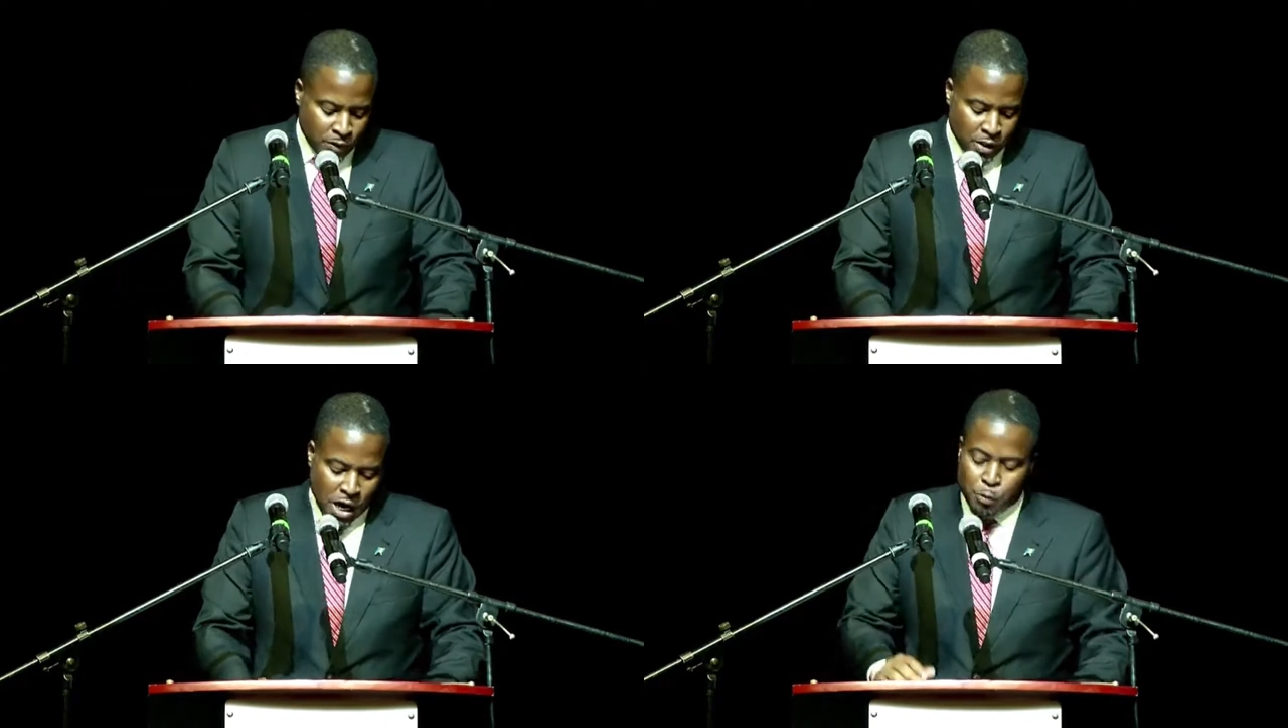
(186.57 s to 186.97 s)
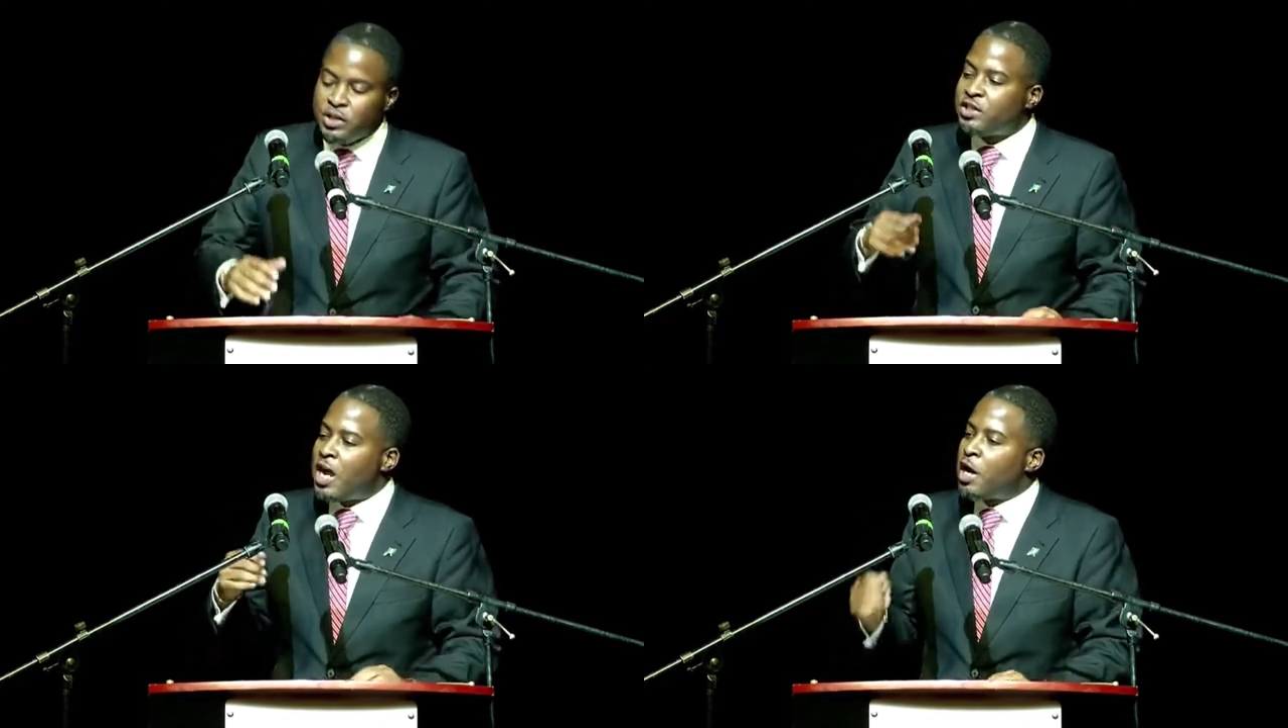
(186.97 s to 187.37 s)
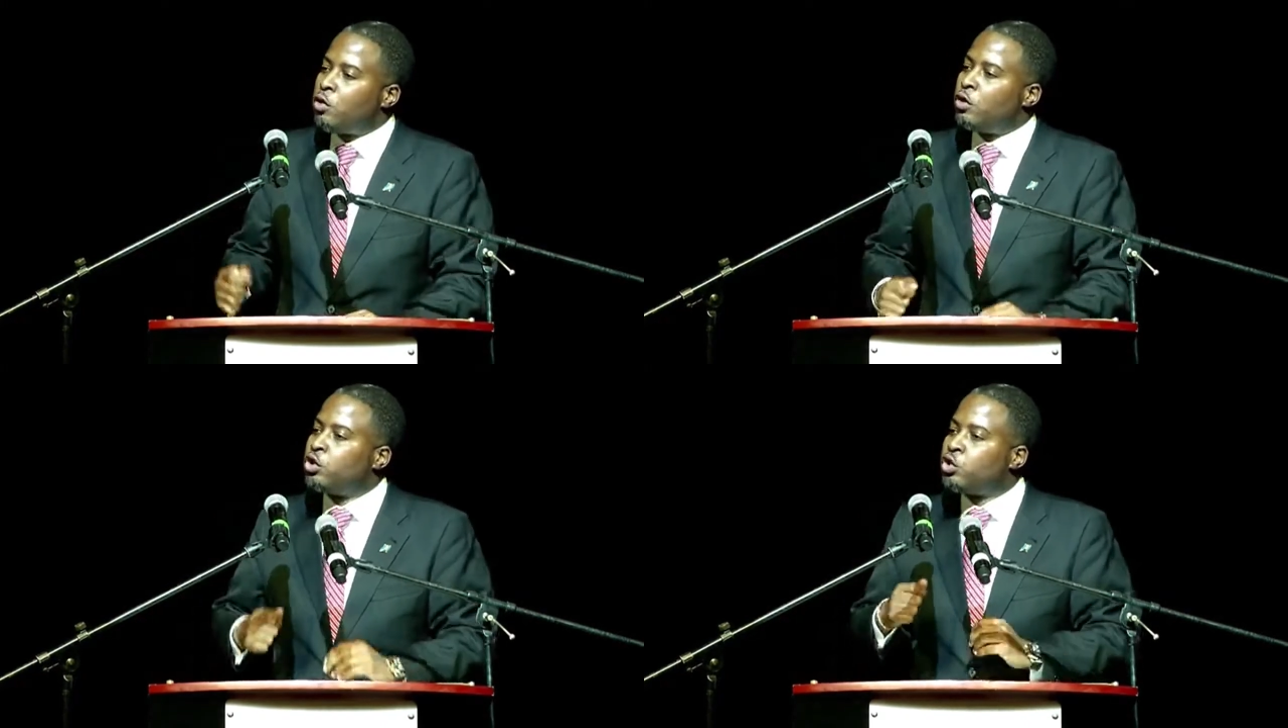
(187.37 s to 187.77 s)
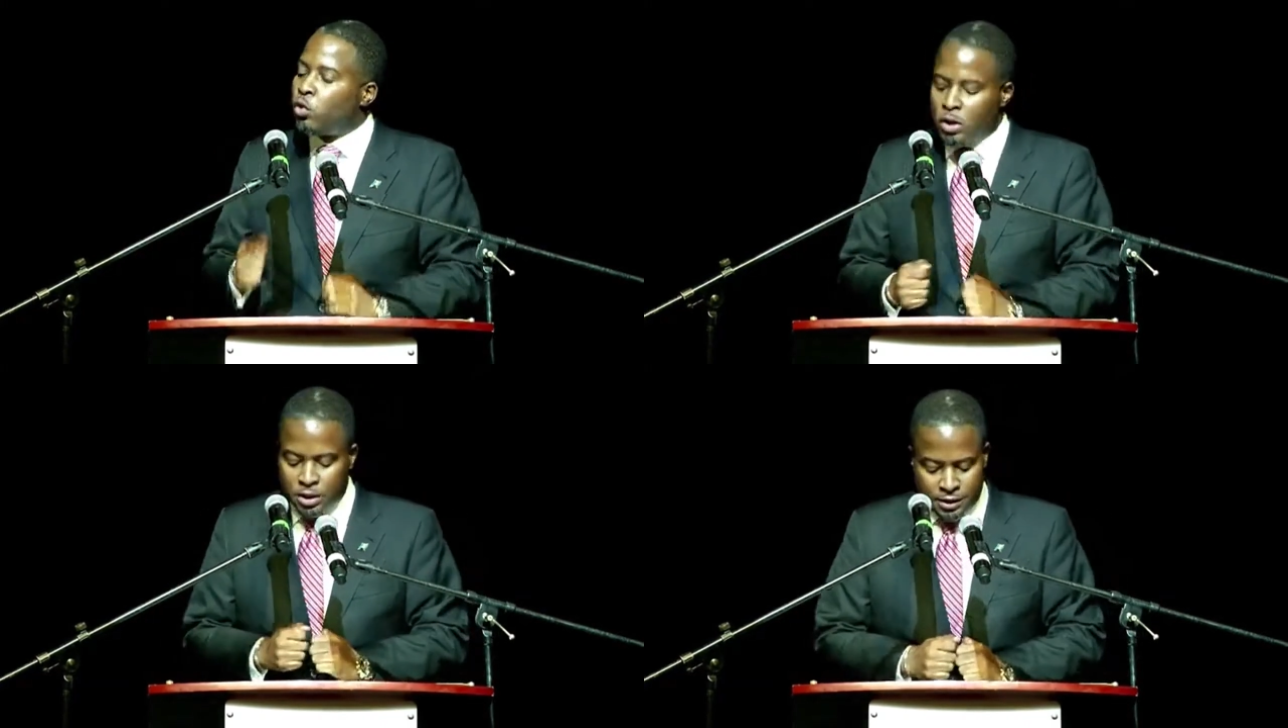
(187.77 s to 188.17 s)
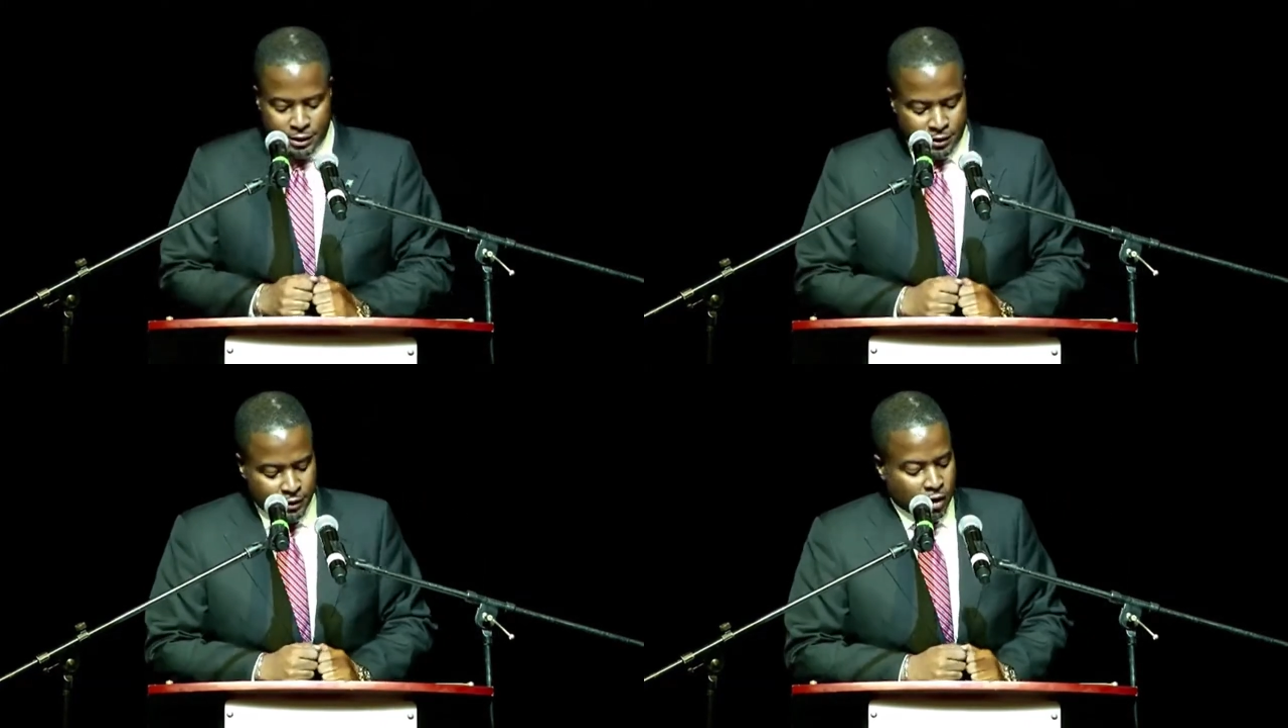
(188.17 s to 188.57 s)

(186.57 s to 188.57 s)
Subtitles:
and we stand on the shoulders of